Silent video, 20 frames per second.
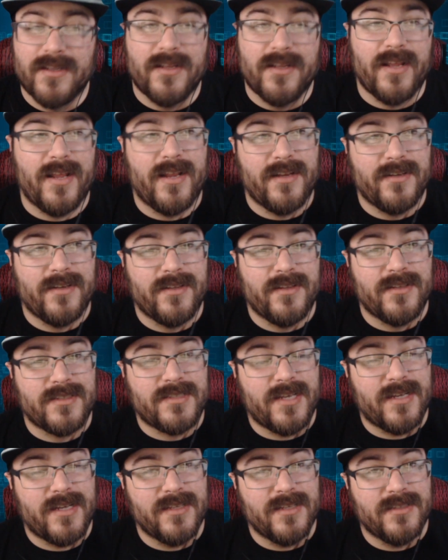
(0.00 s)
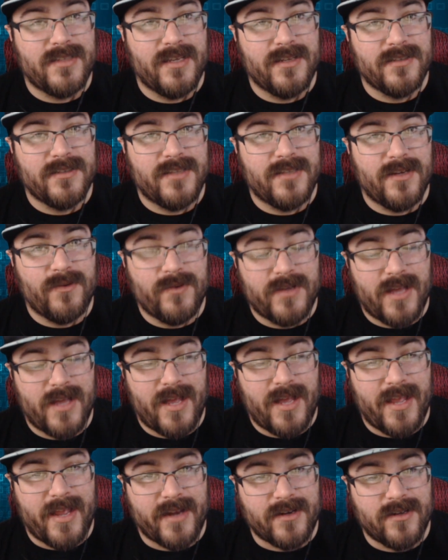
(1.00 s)
And the second thing that
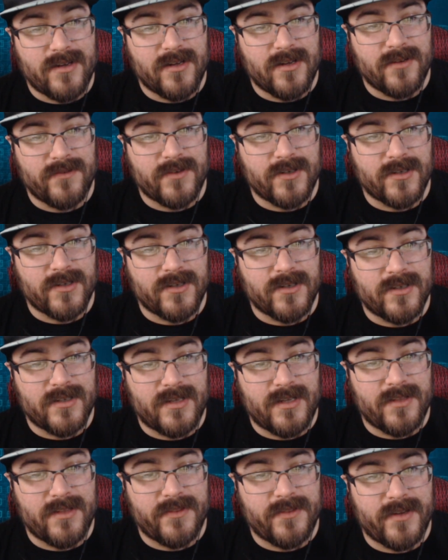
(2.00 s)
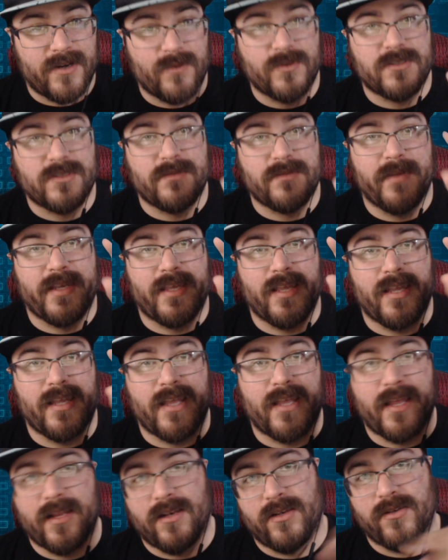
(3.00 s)
I had covered on there was
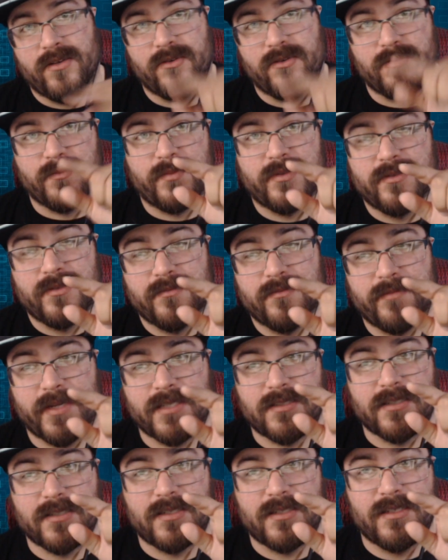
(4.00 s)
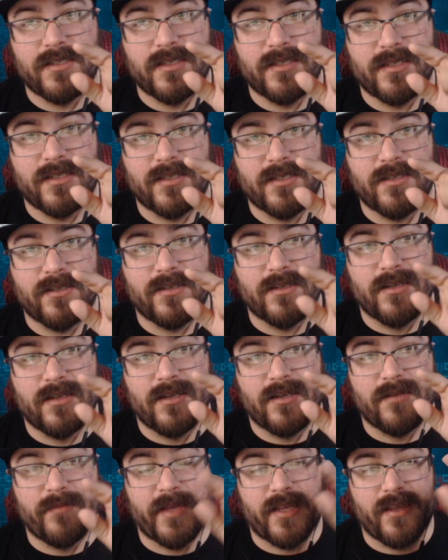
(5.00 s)
making a loop, basically
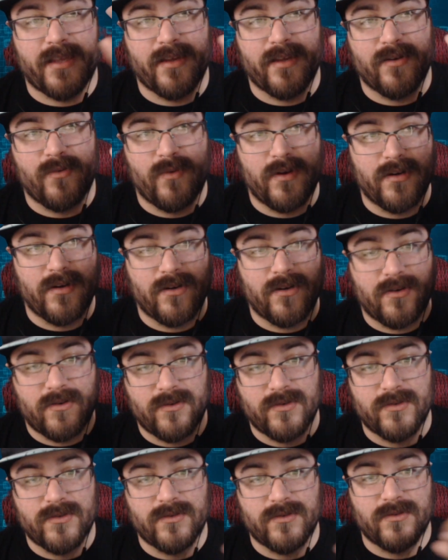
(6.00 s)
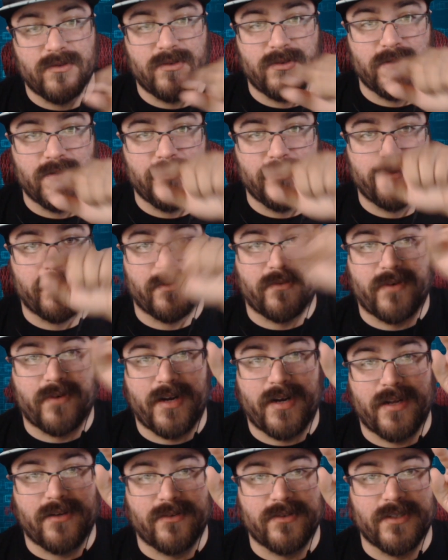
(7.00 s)
making one whole loop
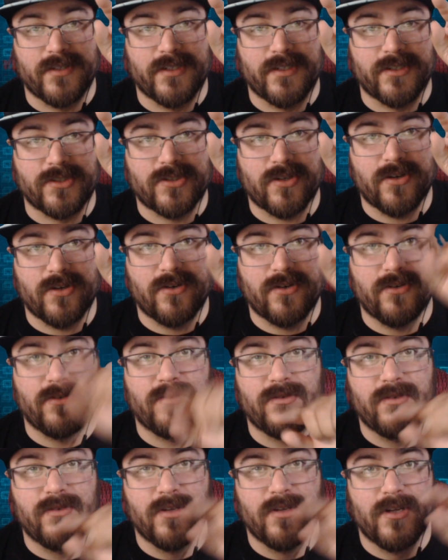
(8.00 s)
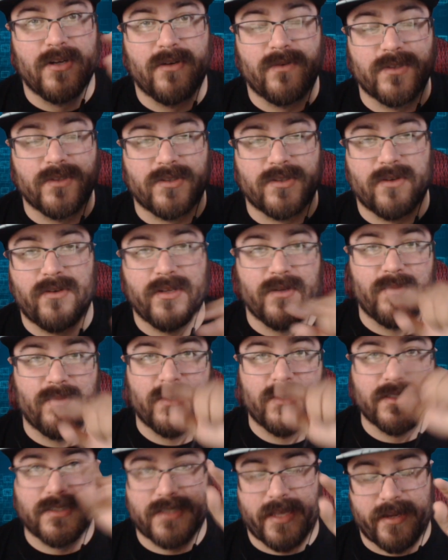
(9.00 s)
around in a circle with only
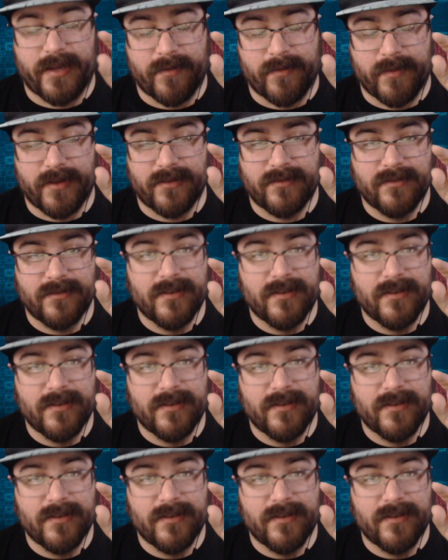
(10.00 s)
one segment.